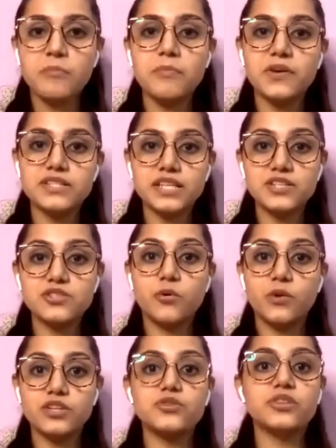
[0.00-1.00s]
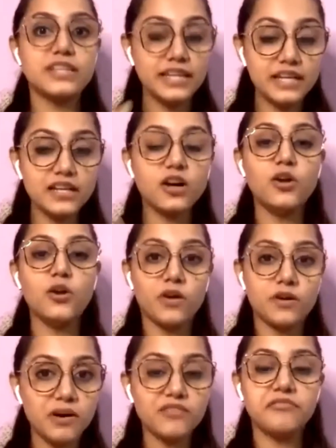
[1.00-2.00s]
a person is going to think a
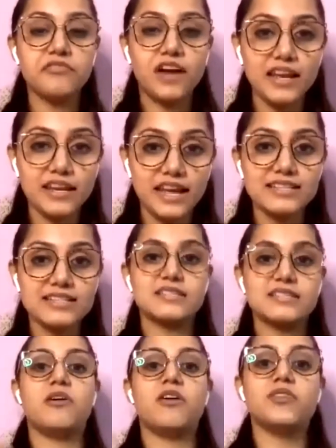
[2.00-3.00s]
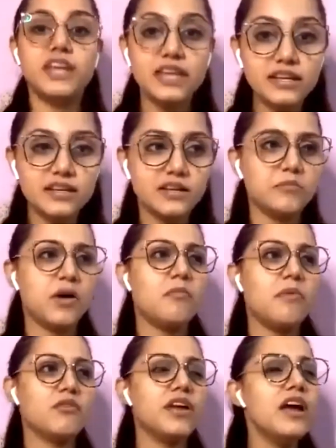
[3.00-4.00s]
lot about finances, about income,
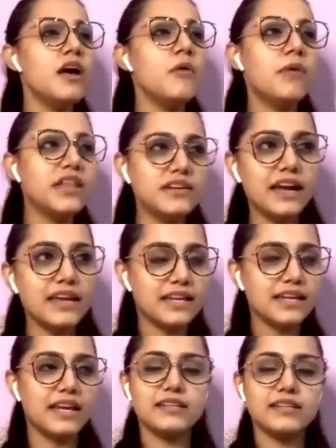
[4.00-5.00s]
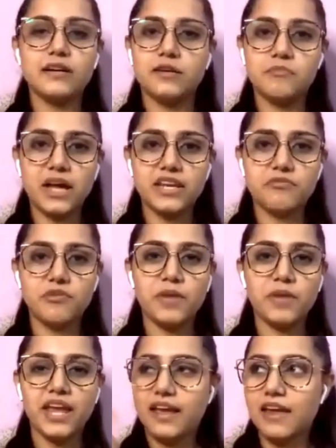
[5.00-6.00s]
about whether I can get uh, money
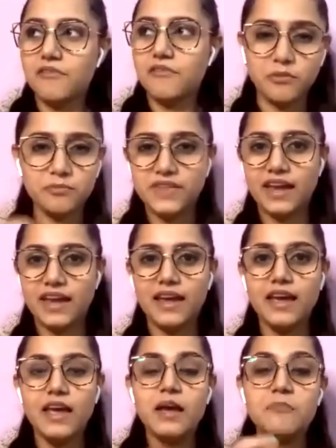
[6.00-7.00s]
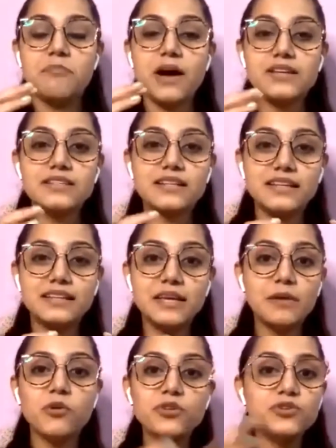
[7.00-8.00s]
from here, from there, but
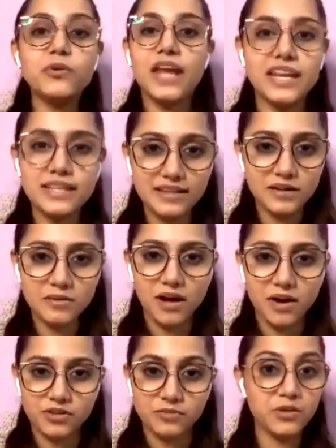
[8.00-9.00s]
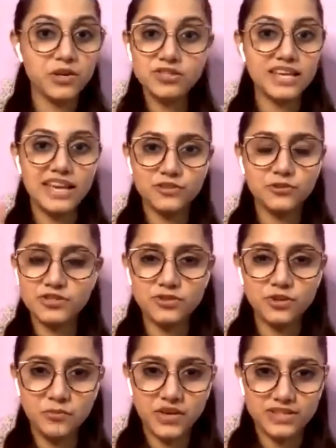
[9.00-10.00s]
they won't do anything about it because Ketu
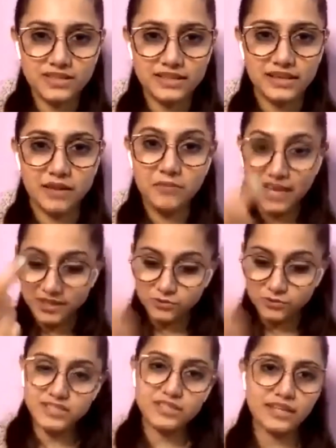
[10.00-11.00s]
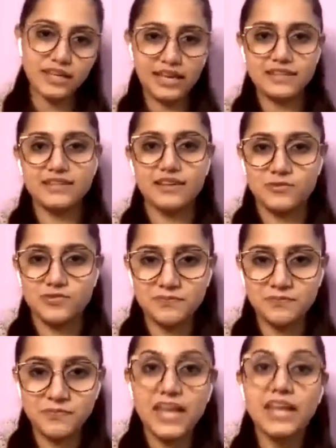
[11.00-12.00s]
is not present there. Ketu is in the eighth
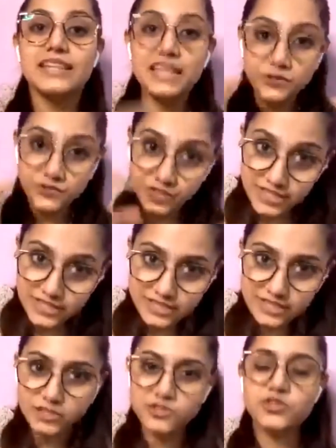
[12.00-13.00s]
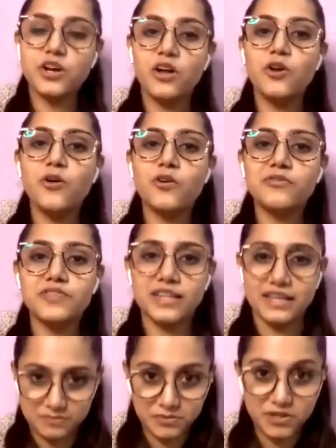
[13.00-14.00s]
house they'll research a lot of
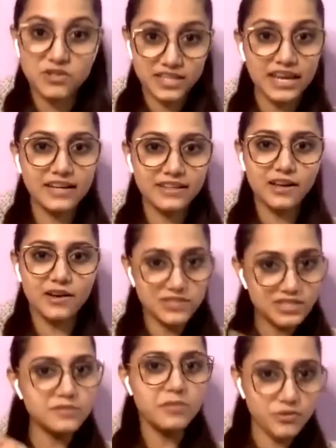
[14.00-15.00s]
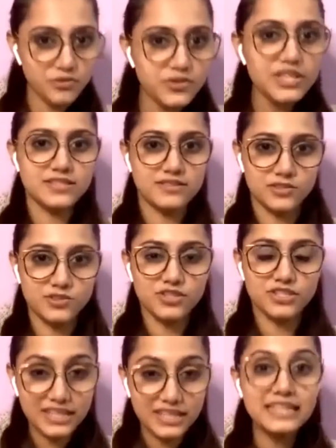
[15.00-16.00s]
things because 8th house is about research
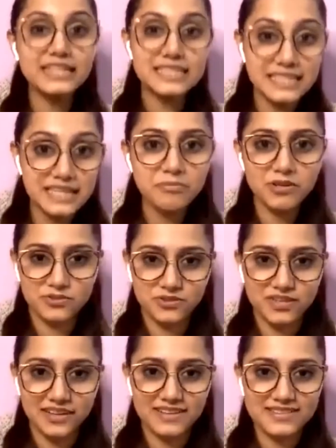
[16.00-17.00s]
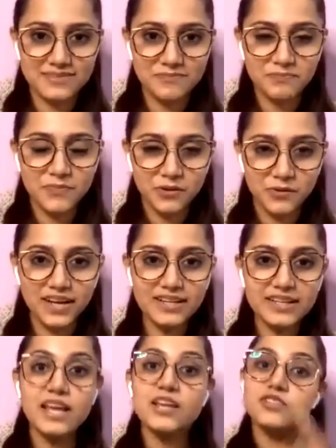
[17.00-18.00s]
digging deep into things
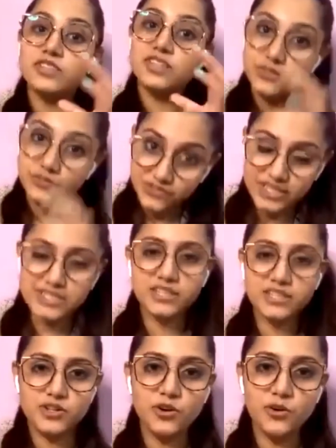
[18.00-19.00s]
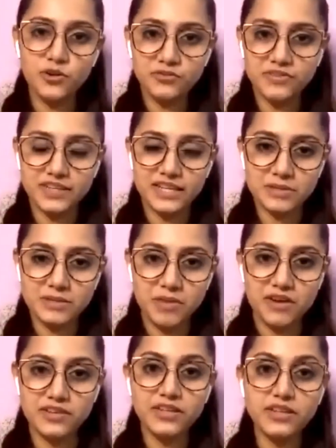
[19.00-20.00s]
right so they'll research a lot of things
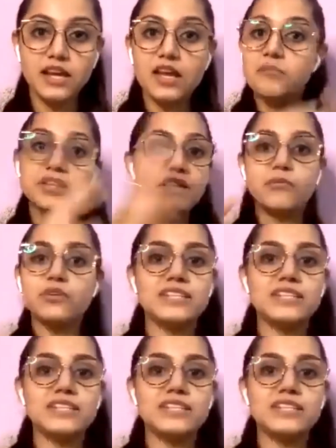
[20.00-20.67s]
about it but they